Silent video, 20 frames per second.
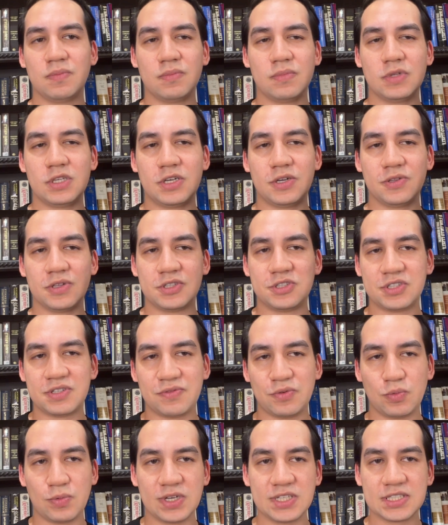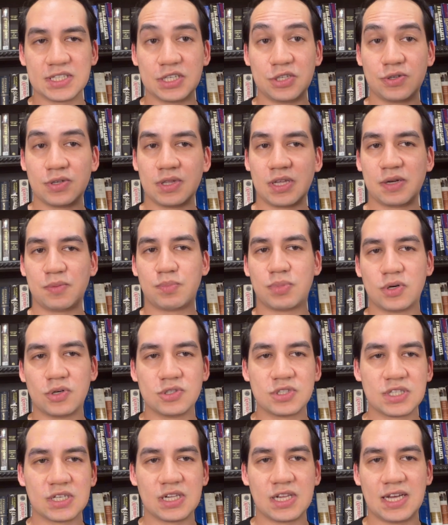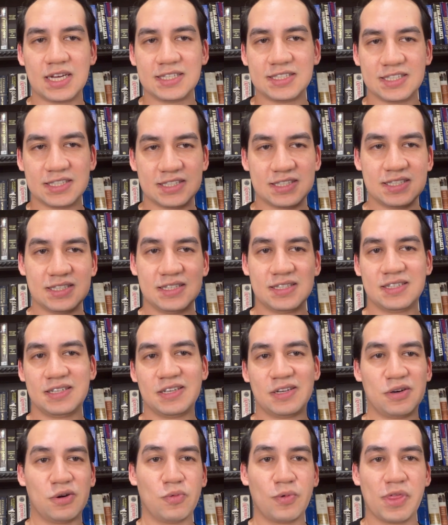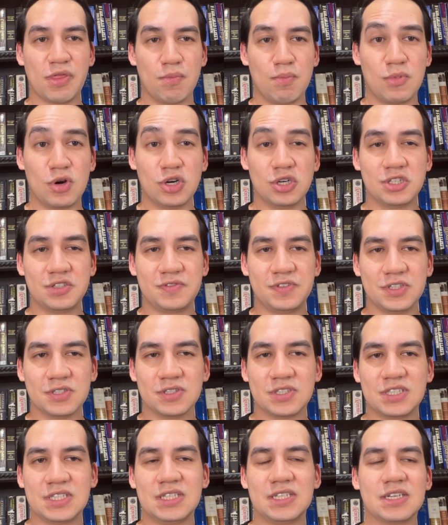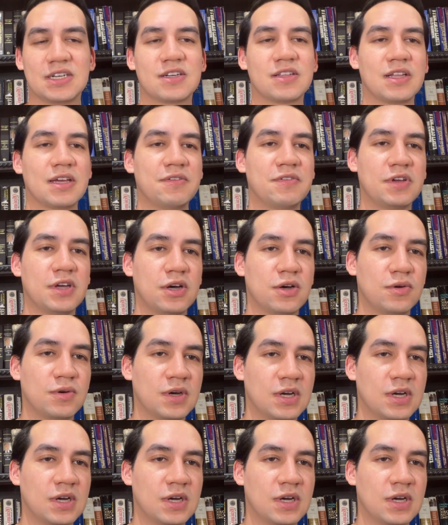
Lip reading: There's different ways that you could personalize it to, with merge fields in Klaviyo.